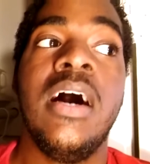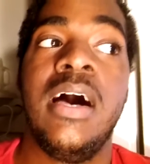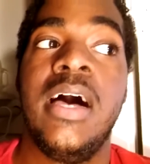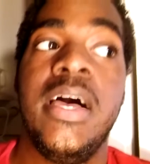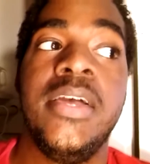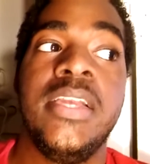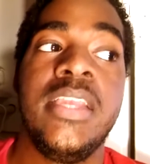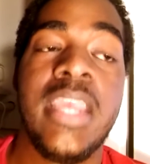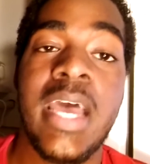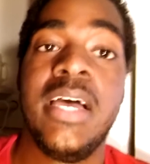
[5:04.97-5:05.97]

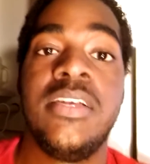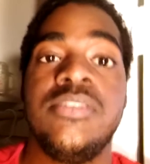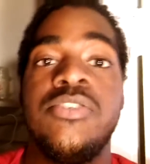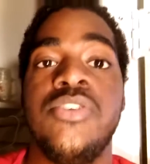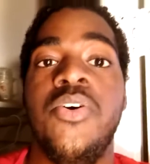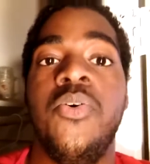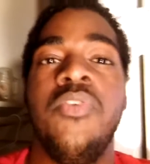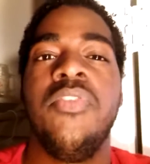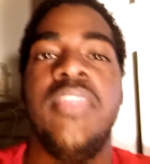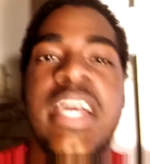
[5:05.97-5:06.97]
Yeah,
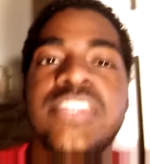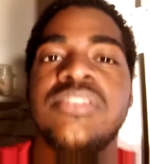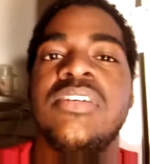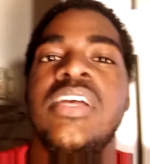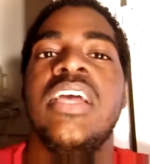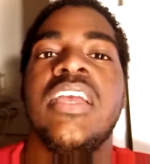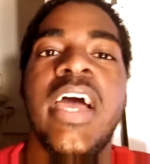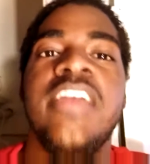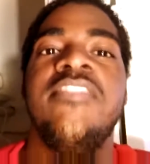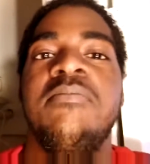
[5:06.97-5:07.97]
so that's
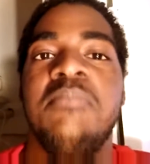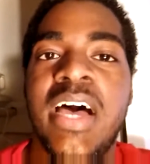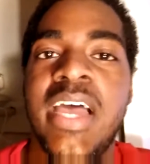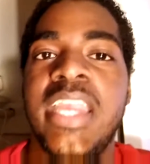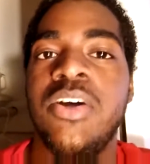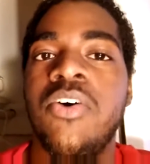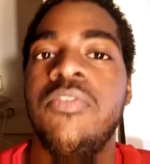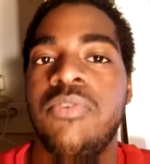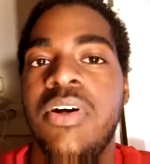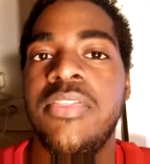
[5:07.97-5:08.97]
kind of my
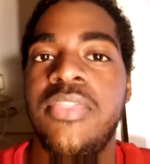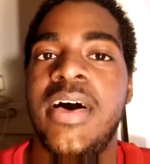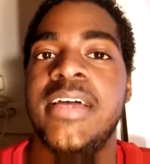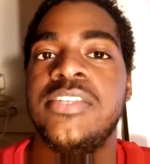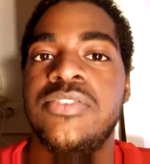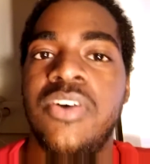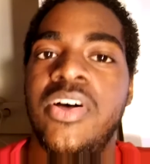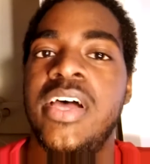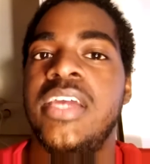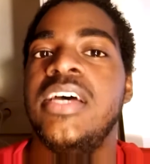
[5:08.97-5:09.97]
overall thoughts
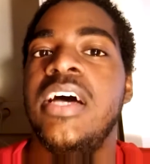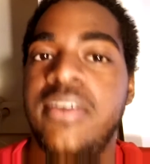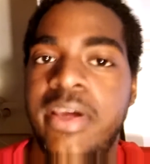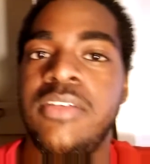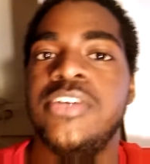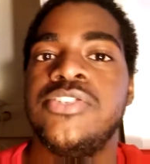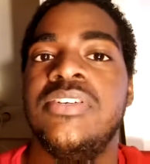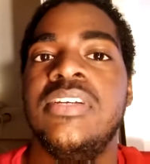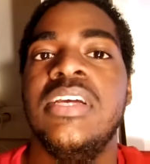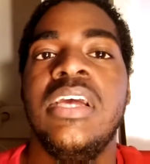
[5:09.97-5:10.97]
on
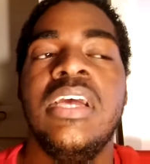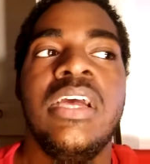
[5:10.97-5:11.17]
Annihilation.